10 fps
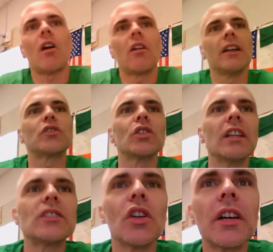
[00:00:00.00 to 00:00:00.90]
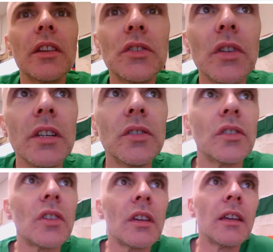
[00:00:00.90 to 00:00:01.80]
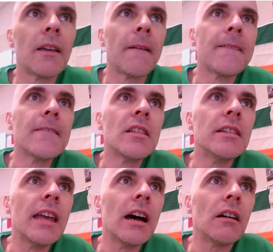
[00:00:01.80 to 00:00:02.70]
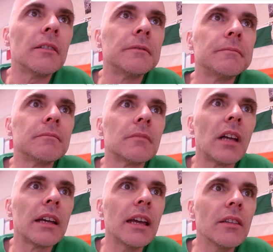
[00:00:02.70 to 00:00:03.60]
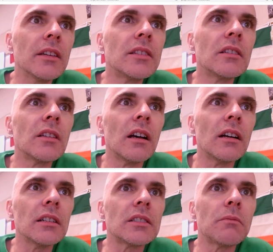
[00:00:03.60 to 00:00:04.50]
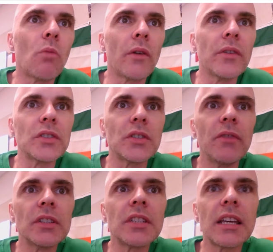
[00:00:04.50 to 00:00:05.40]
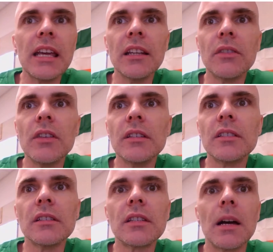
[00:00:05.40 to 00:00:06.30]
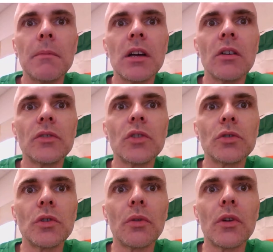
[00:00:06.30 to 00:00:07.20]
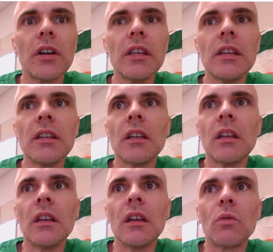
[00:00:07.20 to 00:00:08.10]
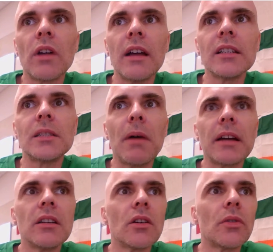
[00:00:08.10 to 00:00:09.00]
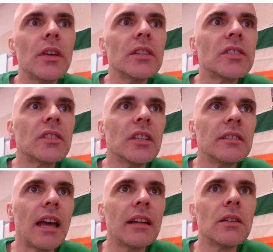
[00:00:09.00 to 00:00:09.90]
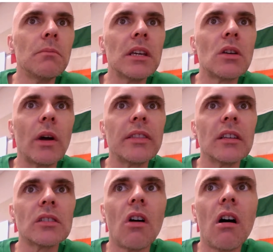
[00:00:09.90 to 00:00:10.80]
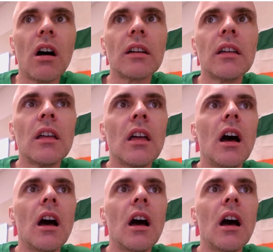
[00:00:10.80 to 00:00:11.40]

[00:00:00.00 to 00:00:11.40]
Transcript: All right, so let's look at this thesis. Now, again, this is more of a sophisticated thesis coming out of Social 30. We're not expecting your thesis in 10 to be quite this long,